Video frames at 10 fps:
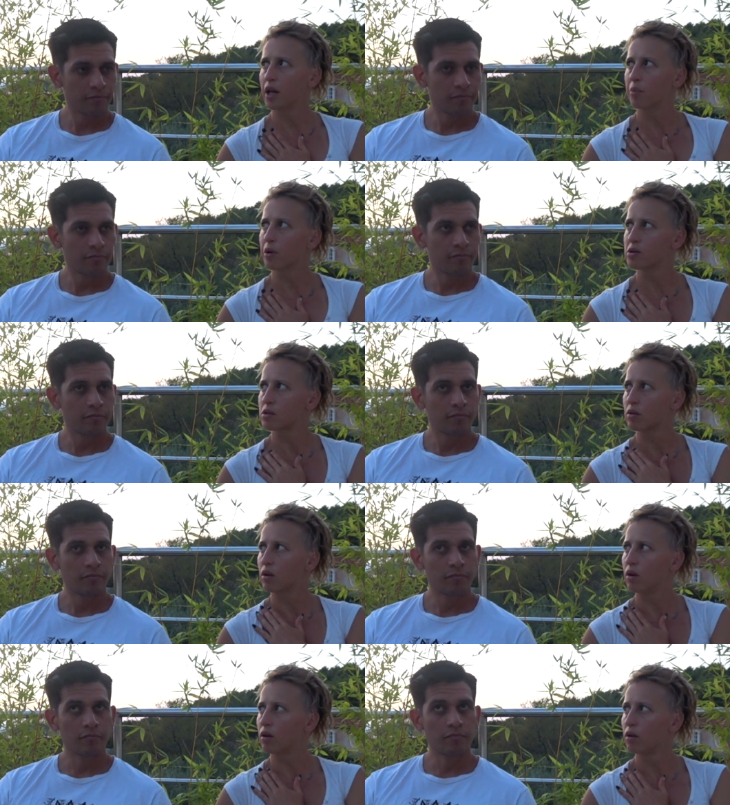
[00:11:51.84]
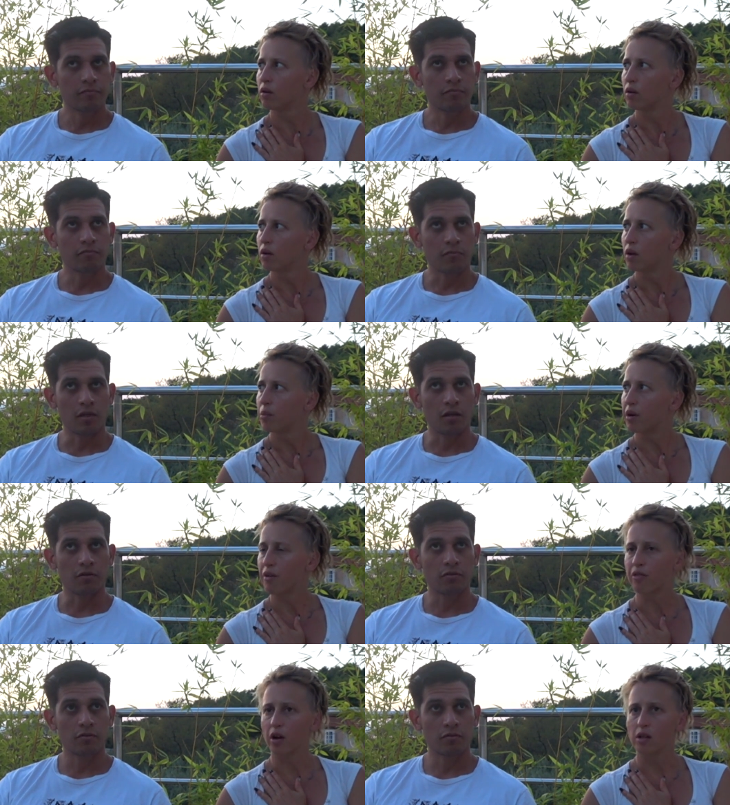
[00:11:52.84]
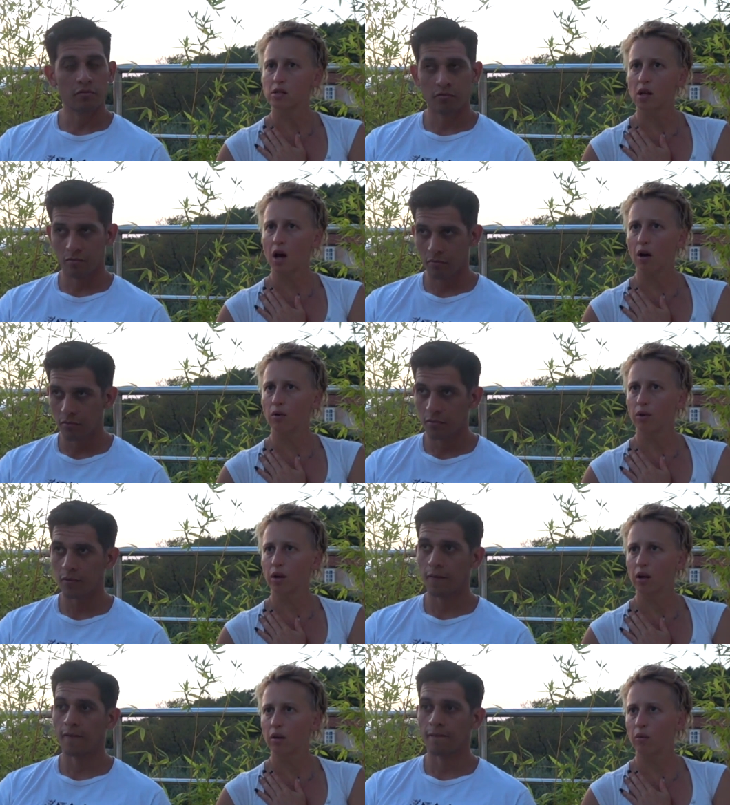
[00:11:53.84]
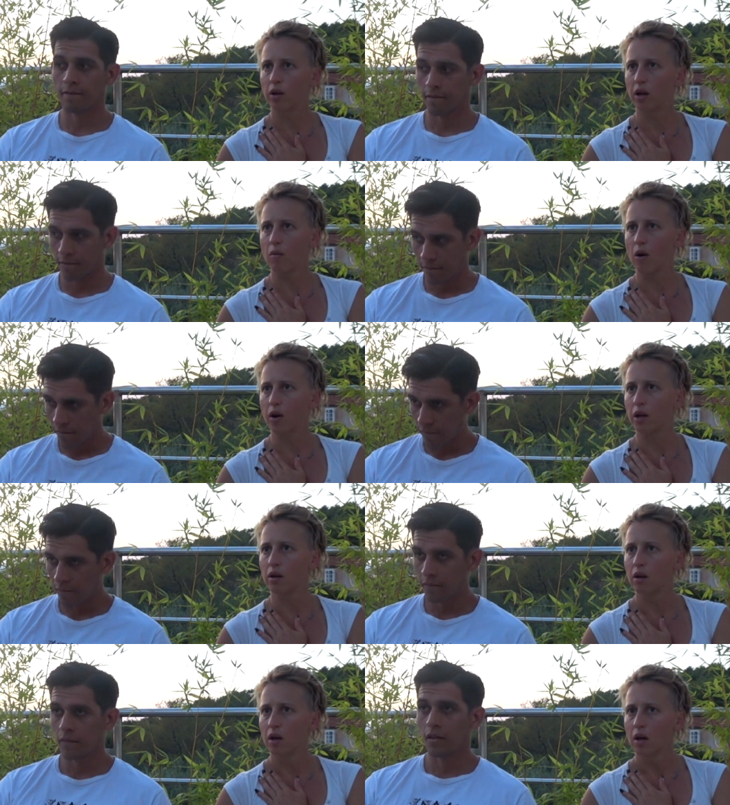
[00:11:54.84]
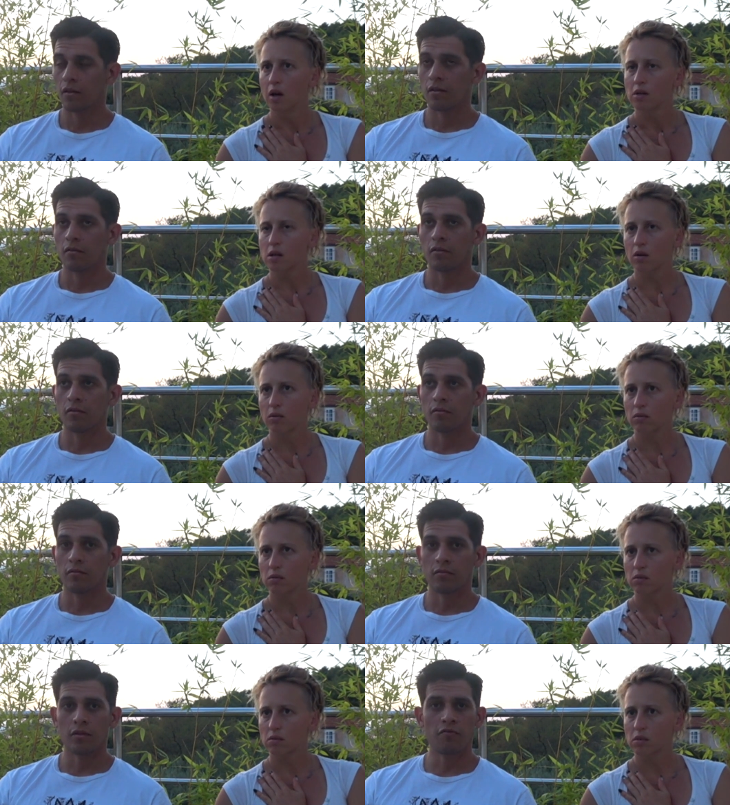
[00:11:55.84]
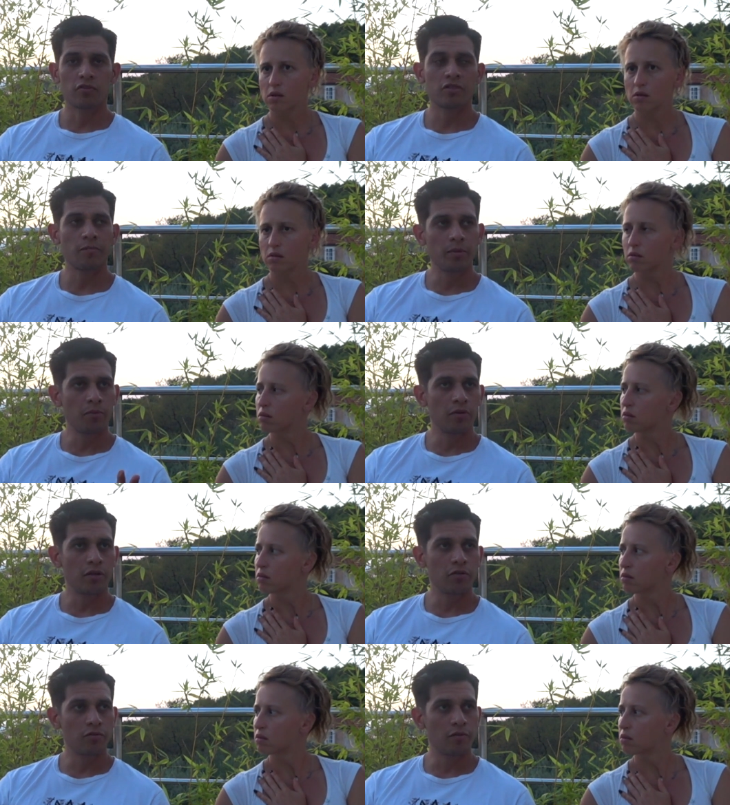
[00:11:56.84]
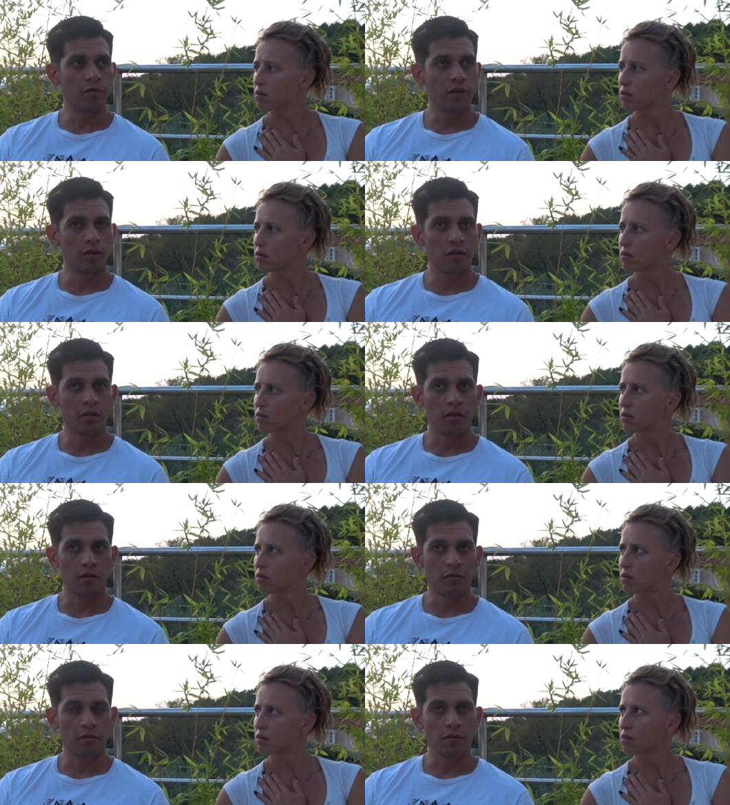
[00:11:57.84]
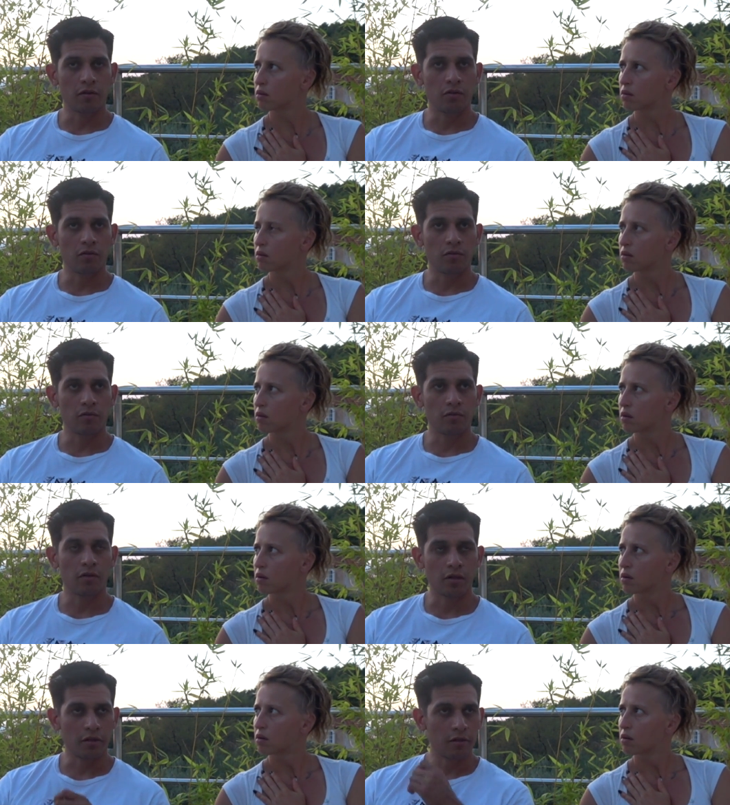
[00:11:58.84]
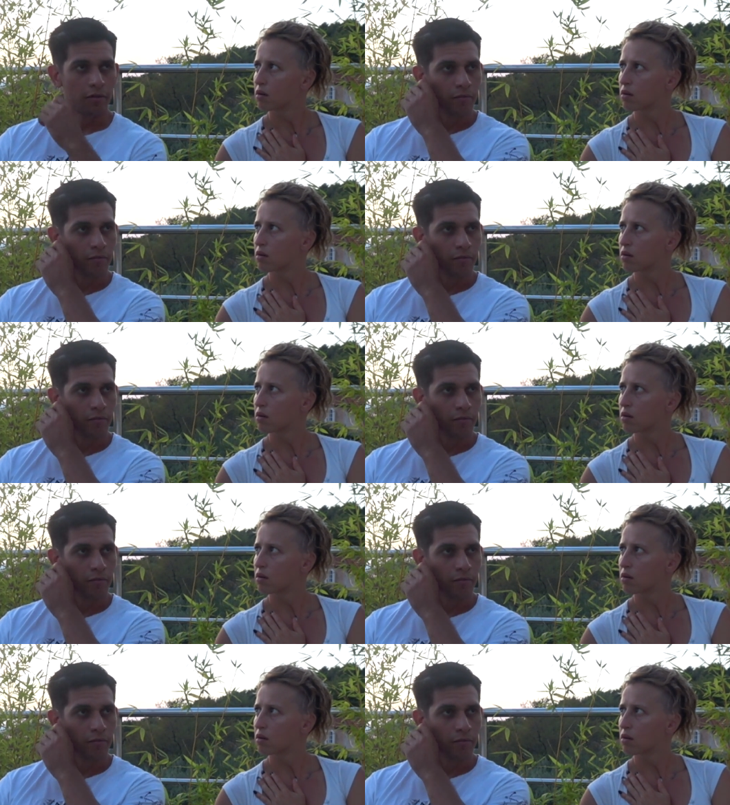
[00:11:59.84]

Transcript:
Speaker 1: like personal yes. preference how he, what he wanted so
Speaker 2: yeah for some people they use they uh,